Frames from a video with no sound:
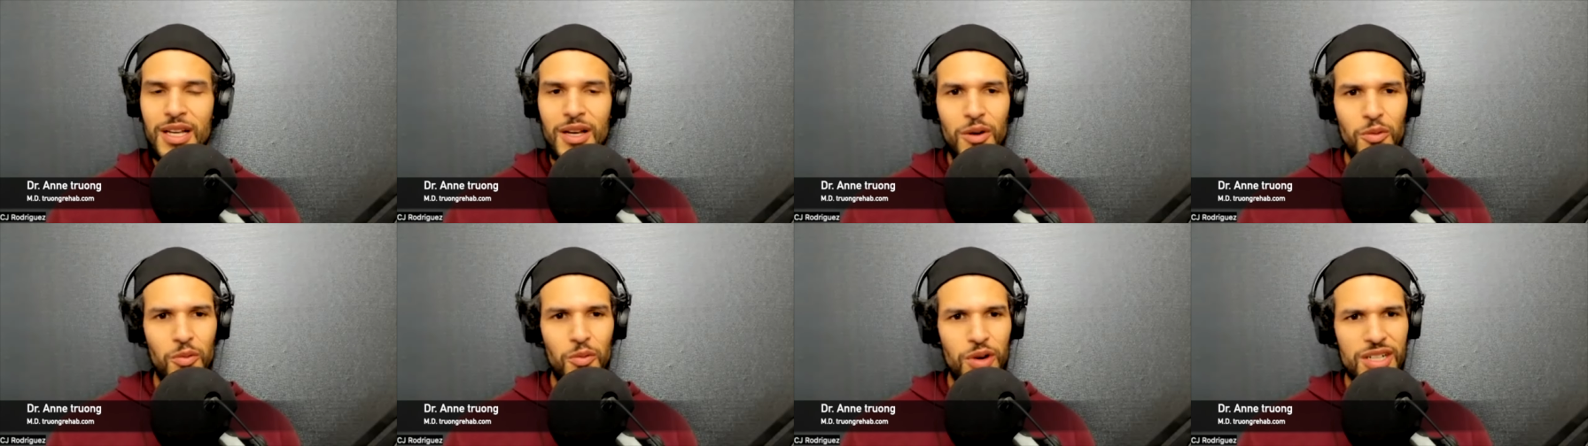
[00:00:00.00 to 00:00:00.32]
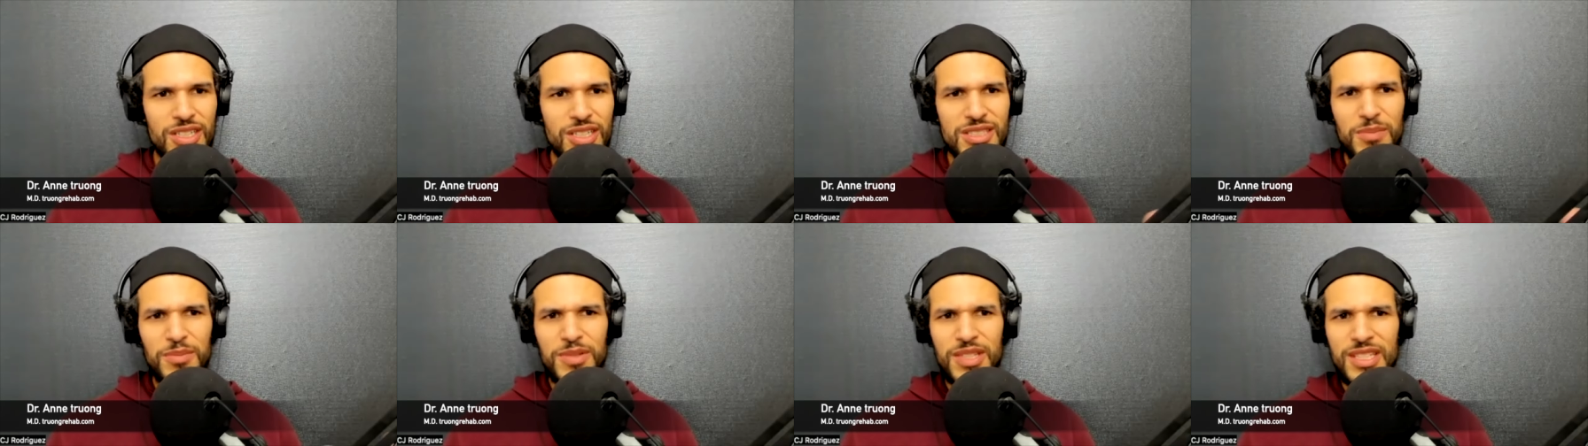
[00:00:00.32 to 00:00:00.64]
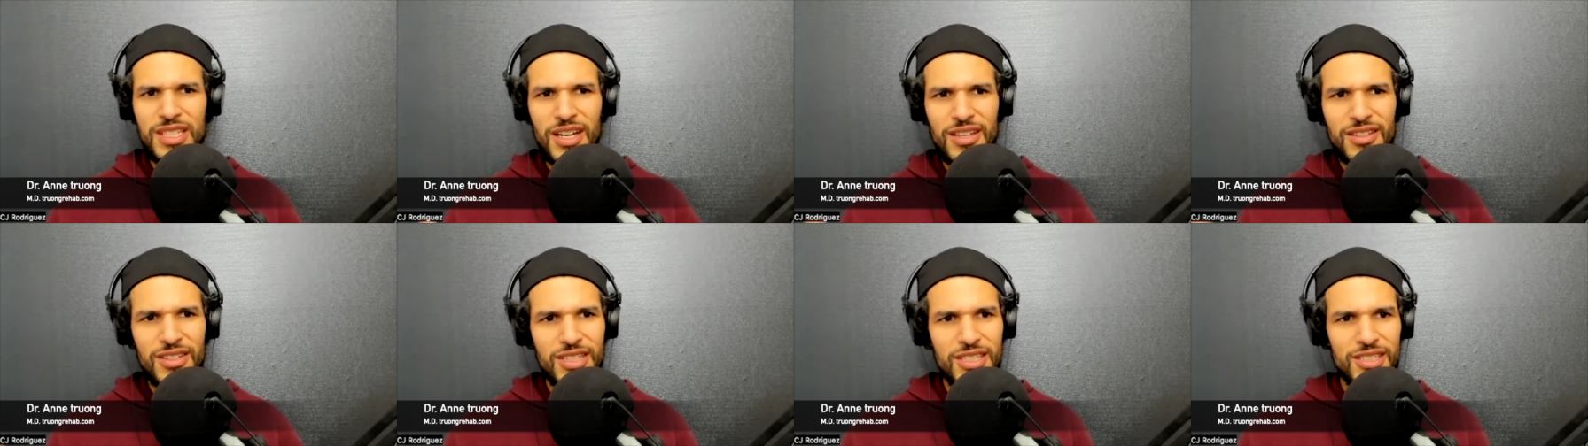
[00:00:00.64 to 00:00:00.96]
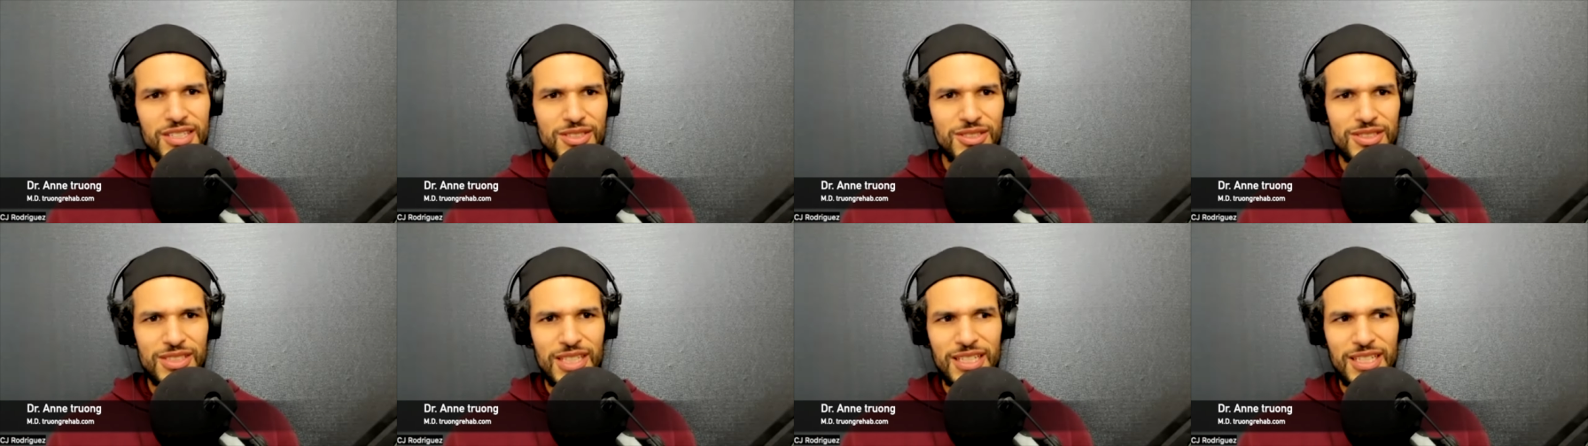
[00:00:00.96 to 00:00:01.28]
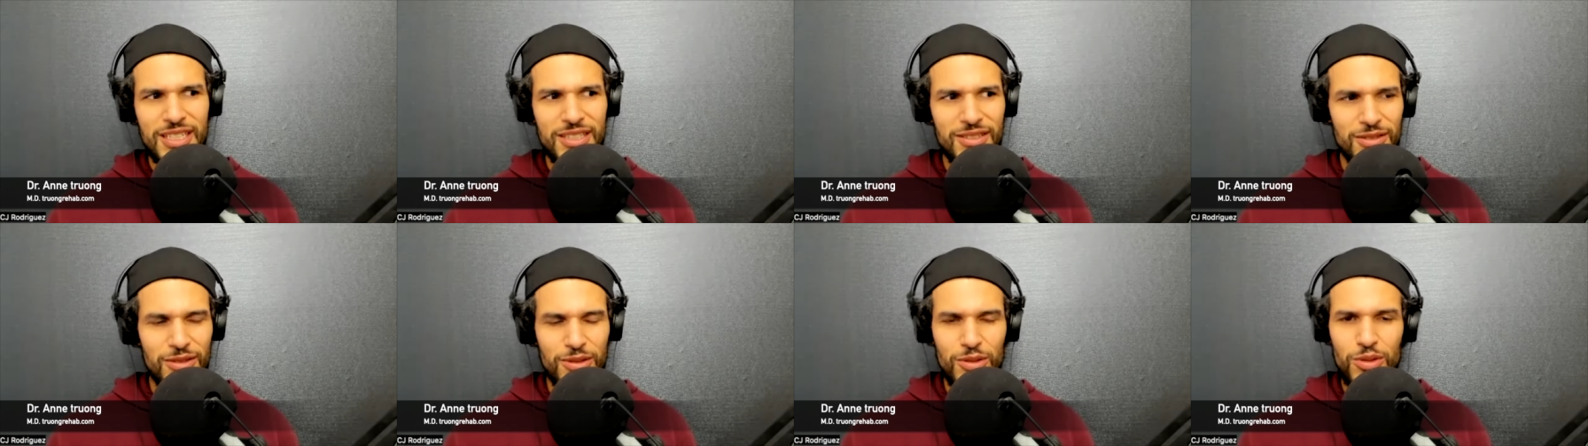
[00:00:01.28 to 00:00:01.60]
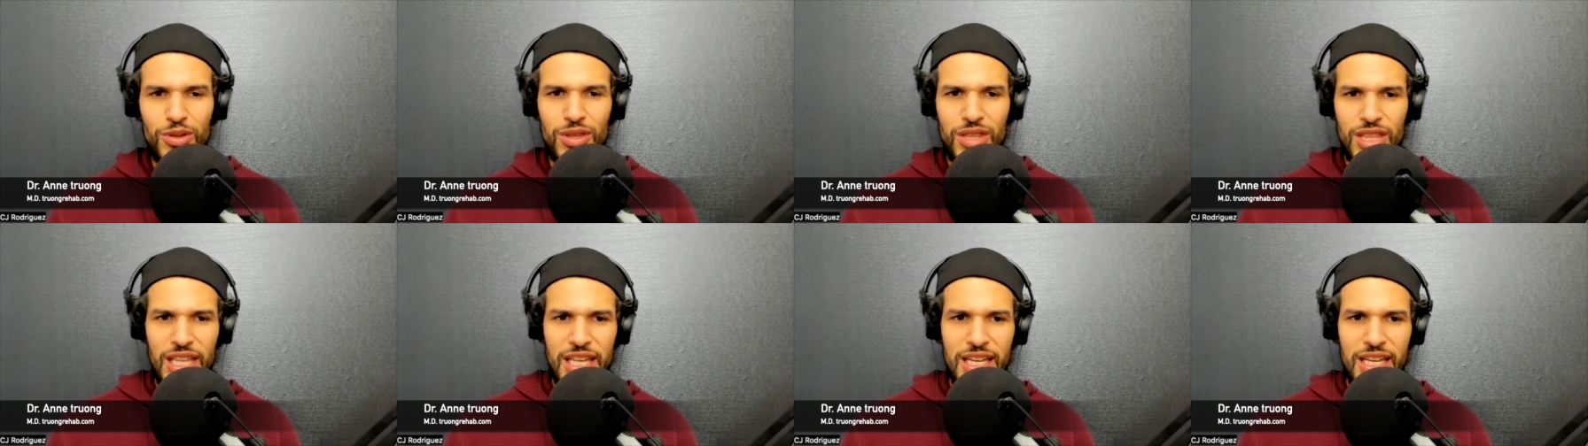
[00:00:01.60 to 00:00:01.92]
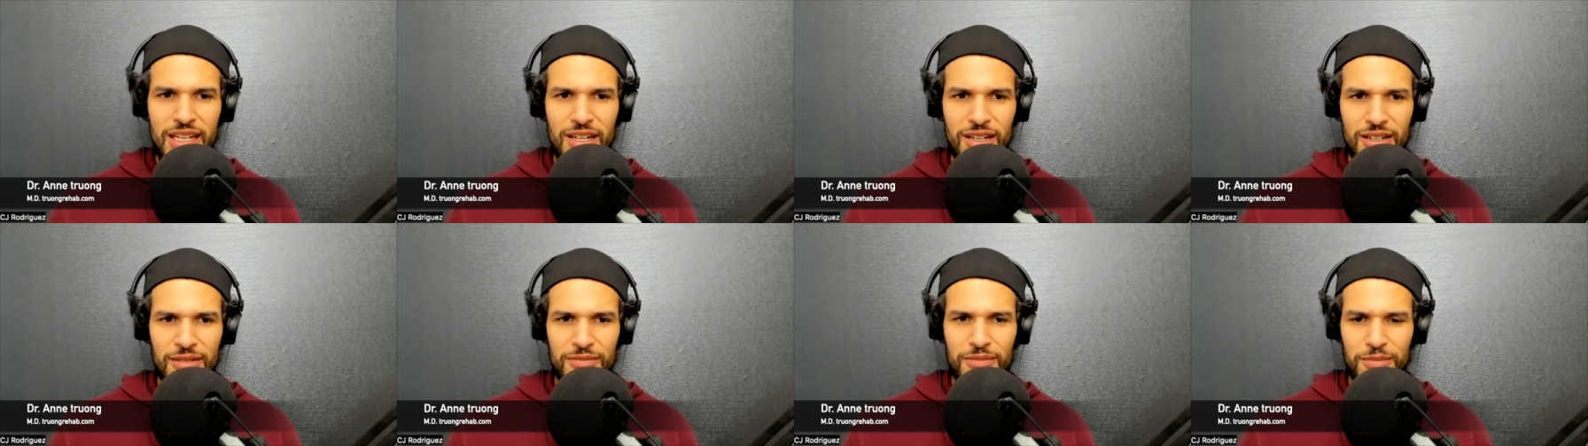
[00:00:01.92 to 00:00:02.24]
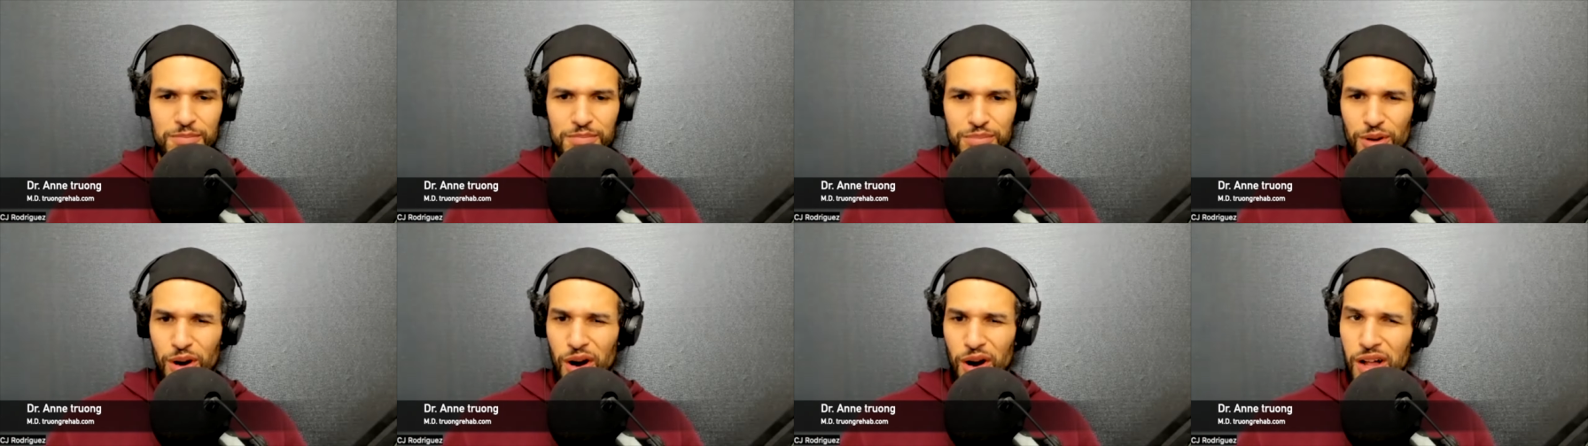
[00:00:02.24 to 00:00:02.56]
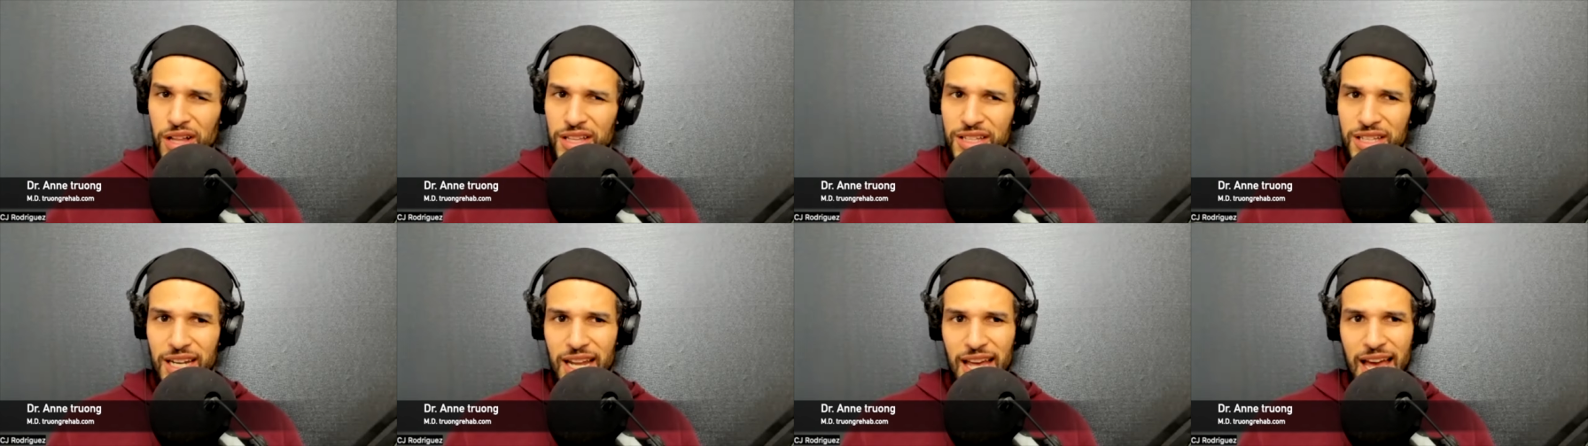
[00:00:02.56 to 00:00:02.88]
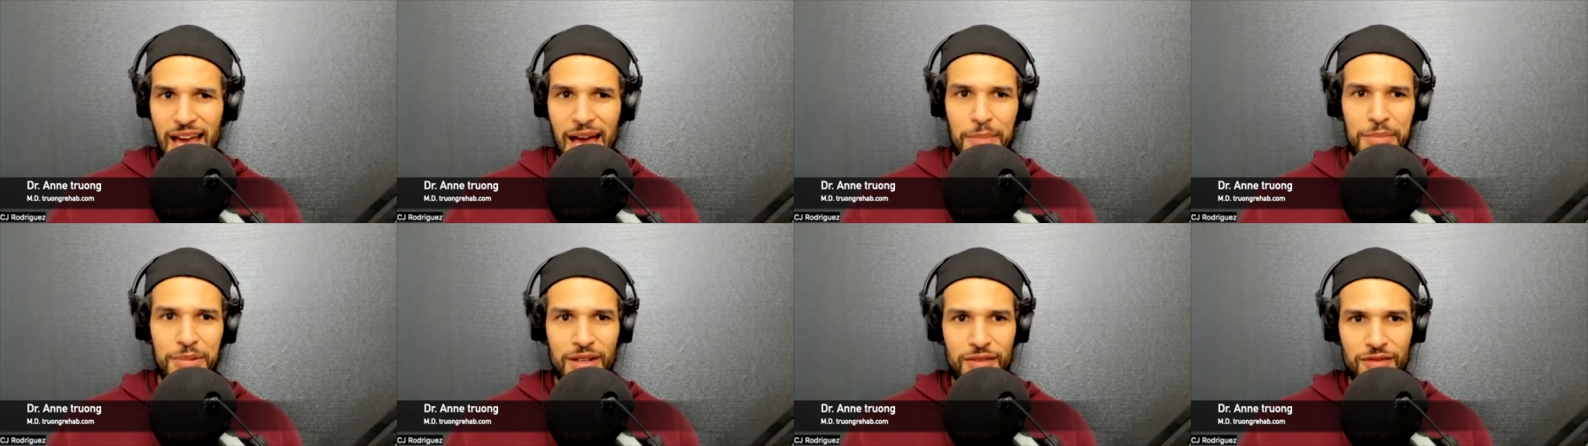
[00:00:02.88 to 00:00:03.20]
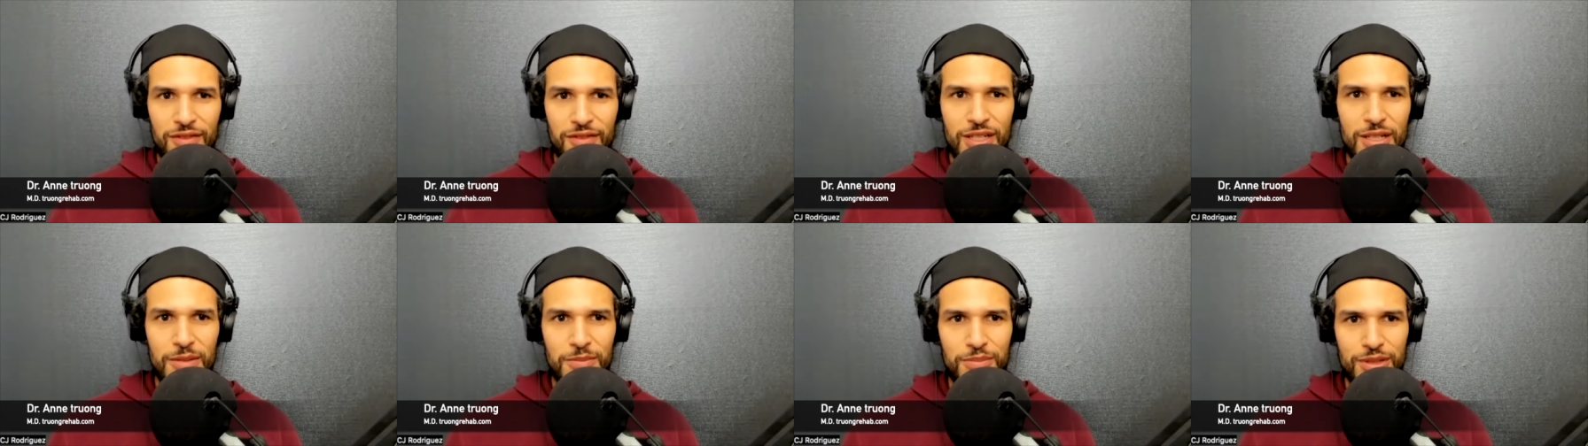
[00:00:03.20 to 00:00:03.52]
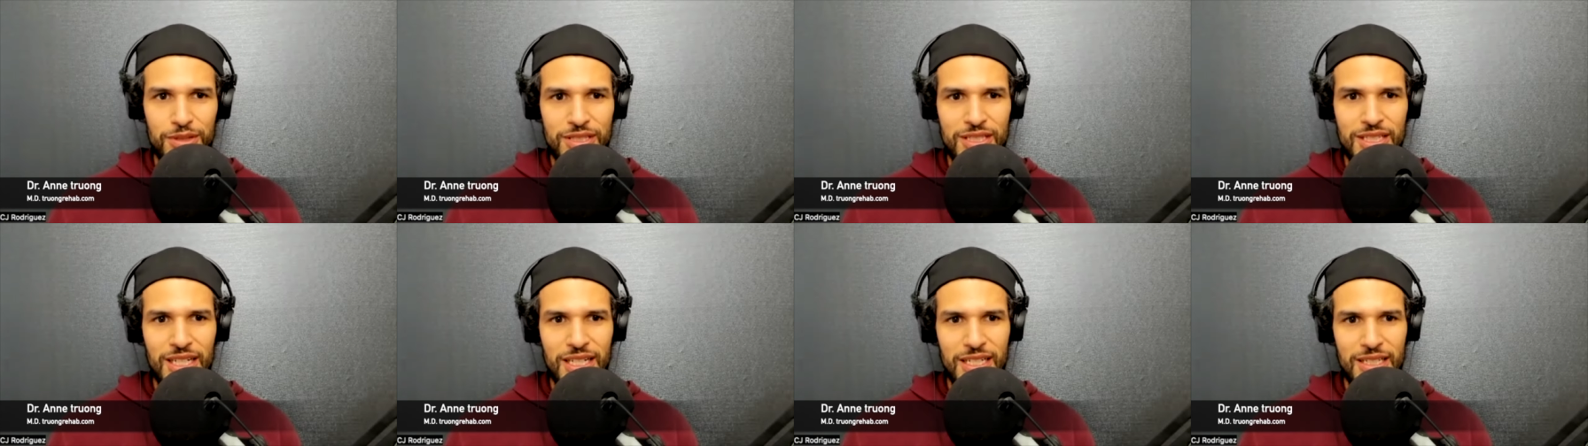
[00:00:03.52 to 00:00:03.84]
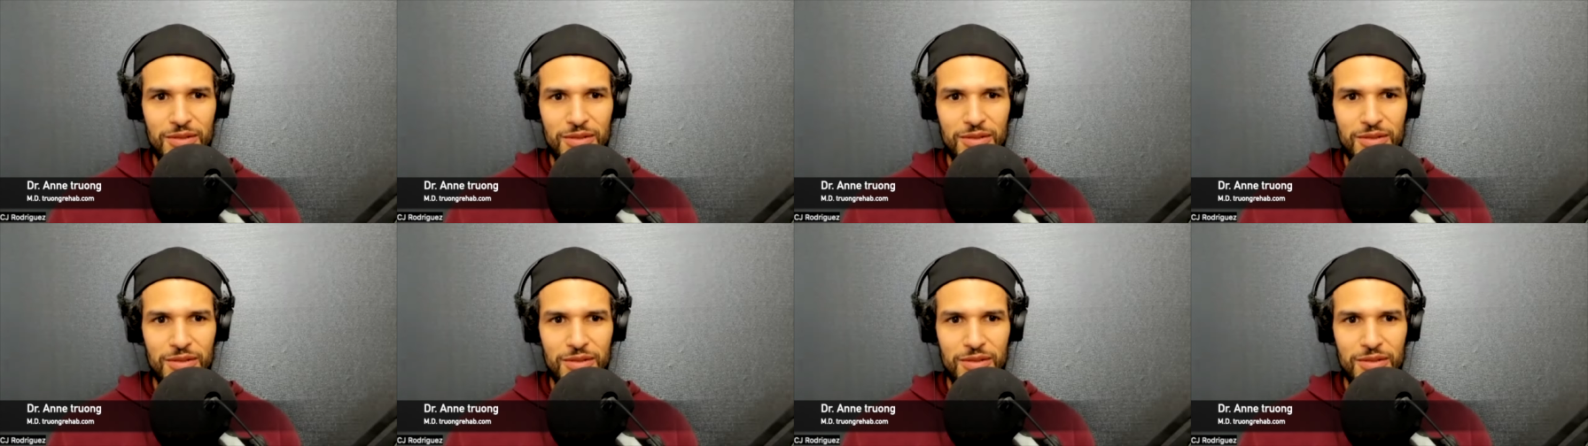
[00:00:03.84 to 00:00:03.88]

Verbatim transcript: what are some of the other issues that you, you think are probably going to happen if you could predict?